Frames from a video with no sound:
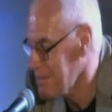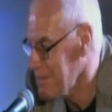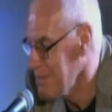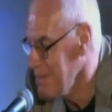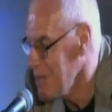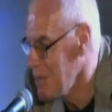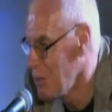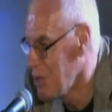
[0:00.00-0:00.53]

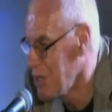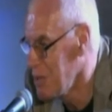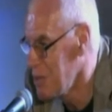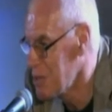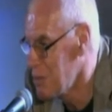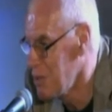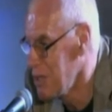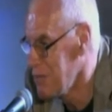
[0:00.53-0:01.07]
one of the most
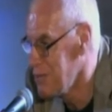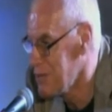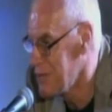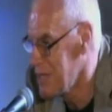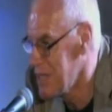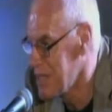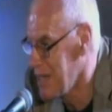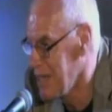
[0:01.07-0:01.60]
wonderful
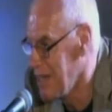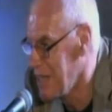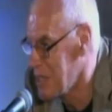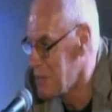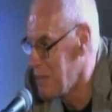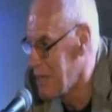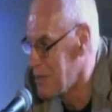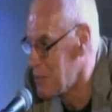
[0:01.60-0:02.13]
things I liked
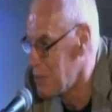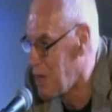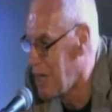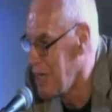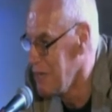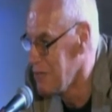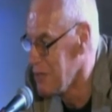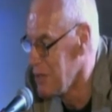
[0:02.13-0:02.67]
about
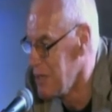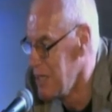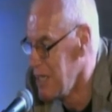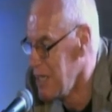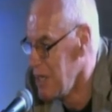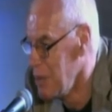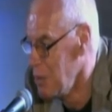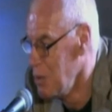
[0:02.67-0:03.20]
Arrival
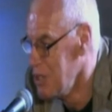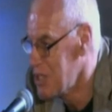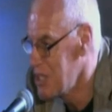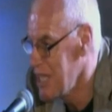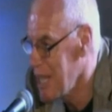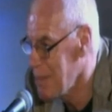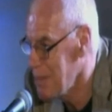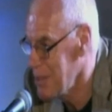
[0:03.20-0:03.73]
was the
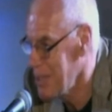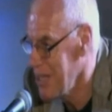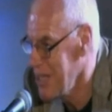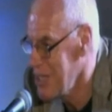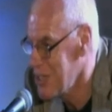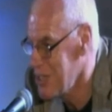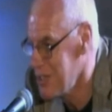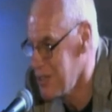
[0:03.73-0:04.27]

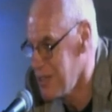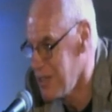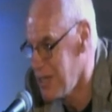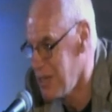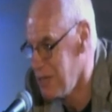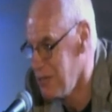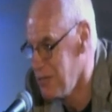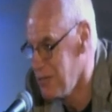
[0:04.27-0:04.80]
application
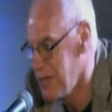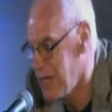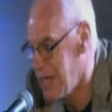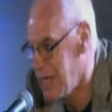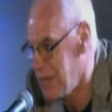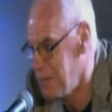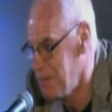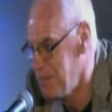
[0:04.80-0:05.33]
of
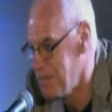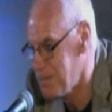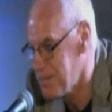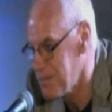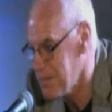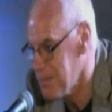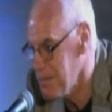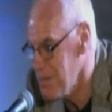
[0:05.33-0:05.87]

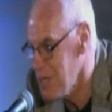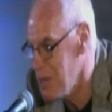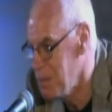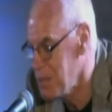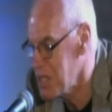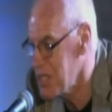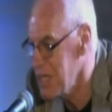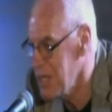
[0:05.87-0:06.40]
a
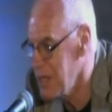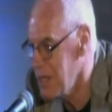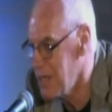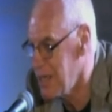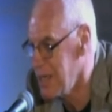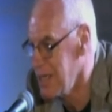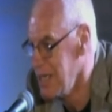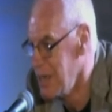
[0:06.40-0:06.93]

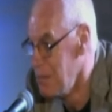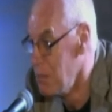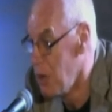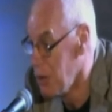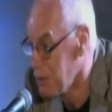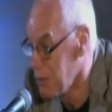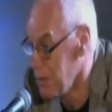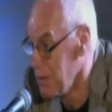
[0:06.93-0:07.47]
particular
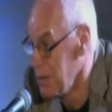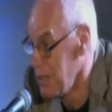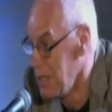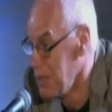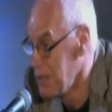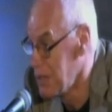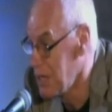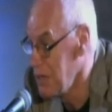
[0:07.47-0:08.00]
model
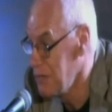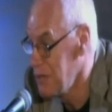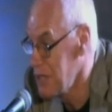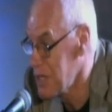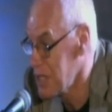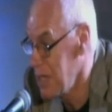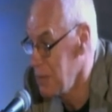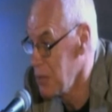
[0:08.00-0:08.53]
that I first
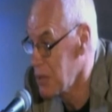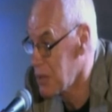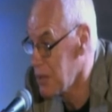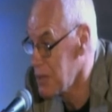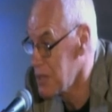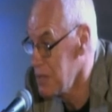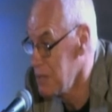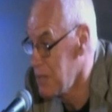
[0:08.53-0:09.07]
came across
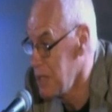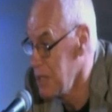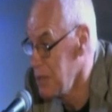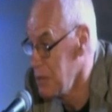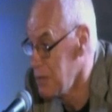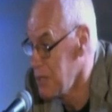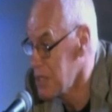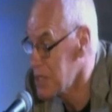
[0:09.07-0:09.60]
in my
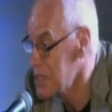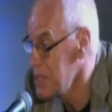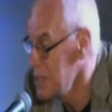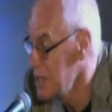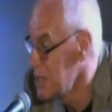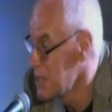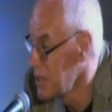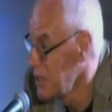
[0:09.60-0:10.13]
university
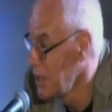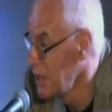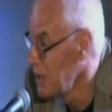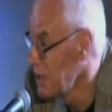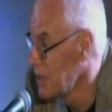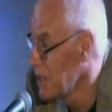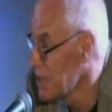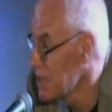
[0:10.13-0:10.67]
years in the early
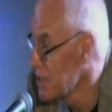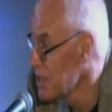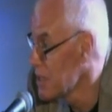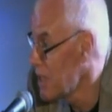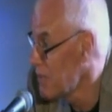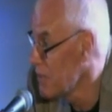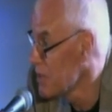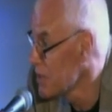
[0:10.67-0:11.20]

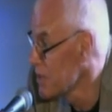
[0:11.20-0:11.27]
1970s, the